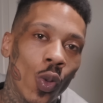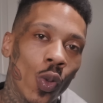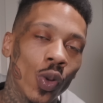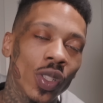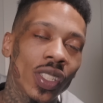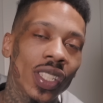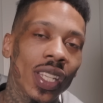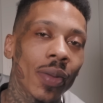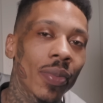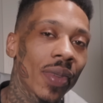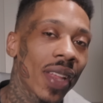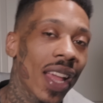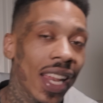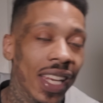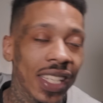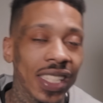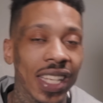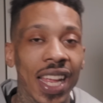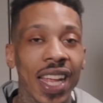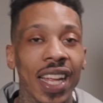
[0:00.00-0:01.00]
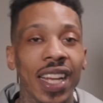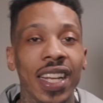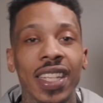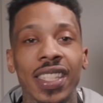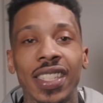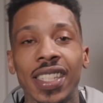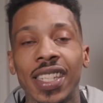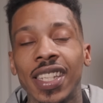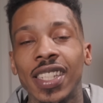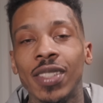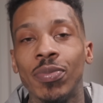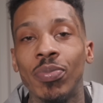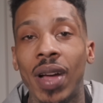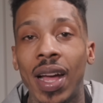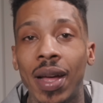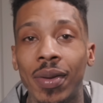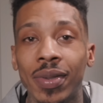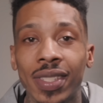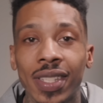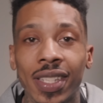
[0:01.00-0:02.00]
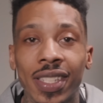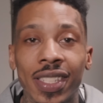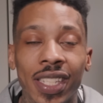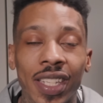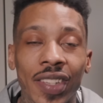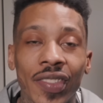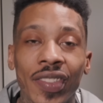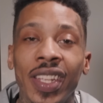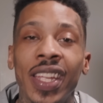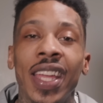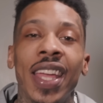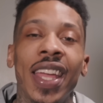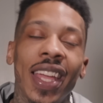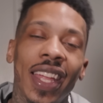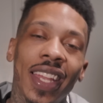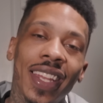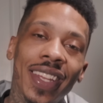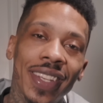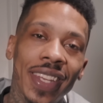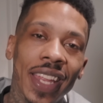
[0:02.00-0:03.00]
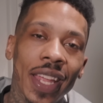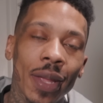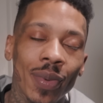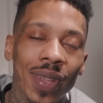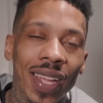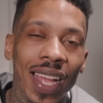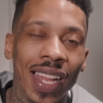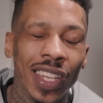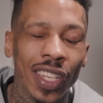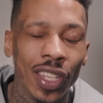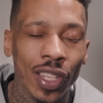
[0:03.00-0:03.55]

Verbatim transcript: What's up, y'all? This is Ant Glizzy and this Barbarason TV. And today we got the